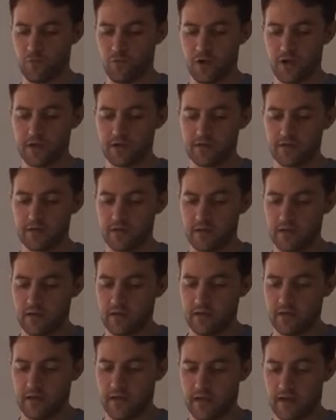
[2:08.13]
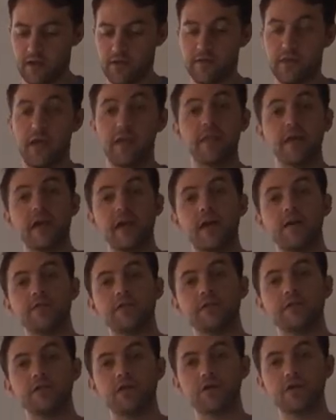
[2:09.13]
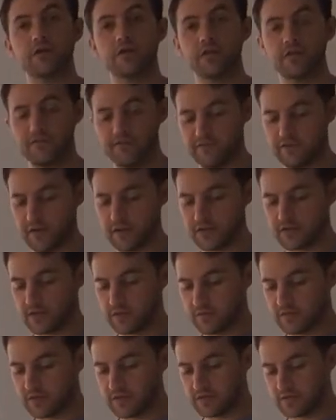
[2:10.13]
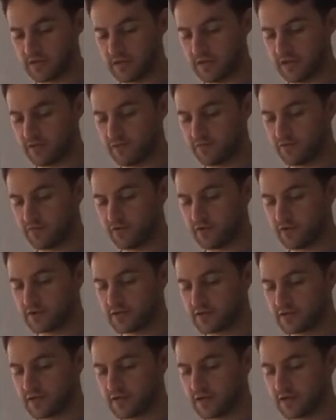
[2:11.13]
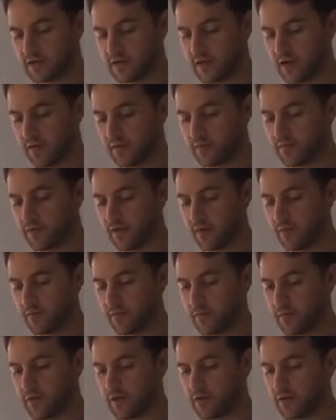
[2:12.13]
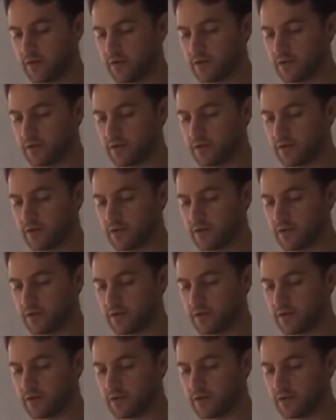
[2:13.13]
1. And on the other hand, the logarithm function, which is the inverse, it comes up and